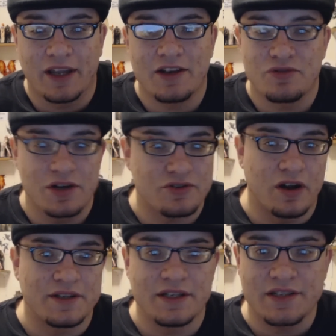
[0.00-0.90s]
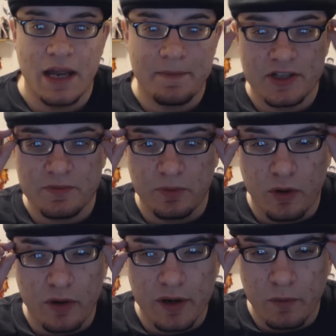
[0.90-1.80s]
you know, like a treasure hunting type
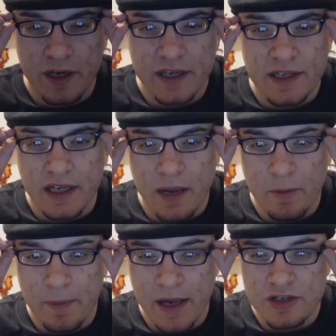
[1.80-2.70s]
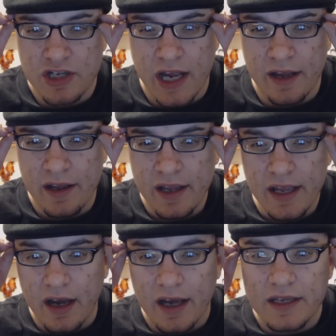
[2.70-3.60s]
explorer. And when he did come upon Jaya,
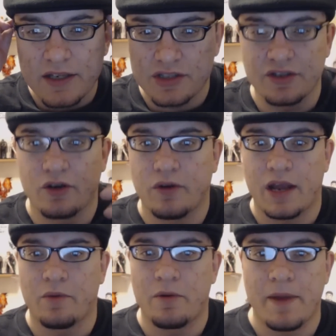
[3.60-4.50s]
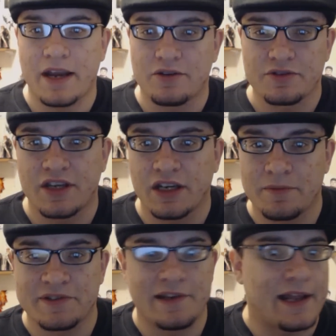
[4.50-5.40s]
uh, he just you know kind of went back to his
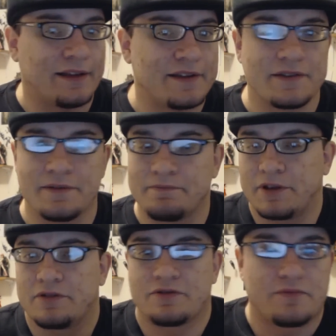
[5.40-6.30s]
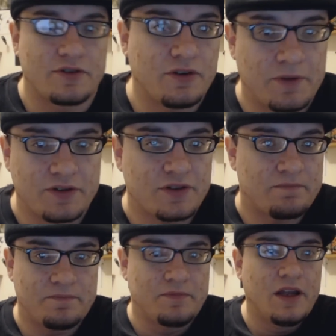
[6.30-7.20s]
kingdom and said, "Hey, listen, there's there's a, there's
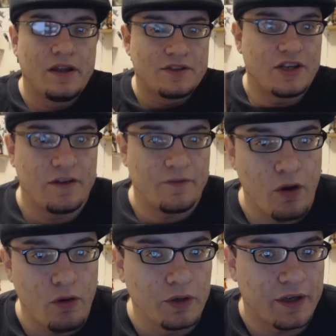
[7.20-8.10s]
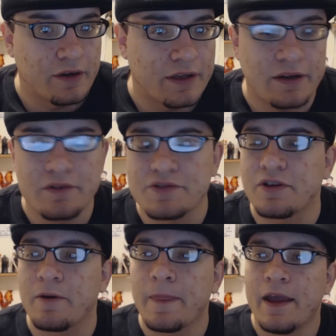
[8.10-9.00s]
a city of gold here," you know.
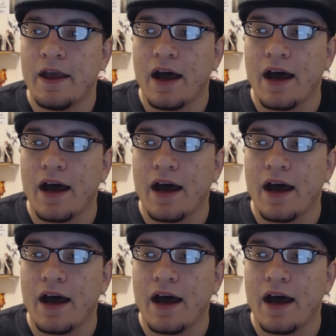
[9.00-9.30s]
So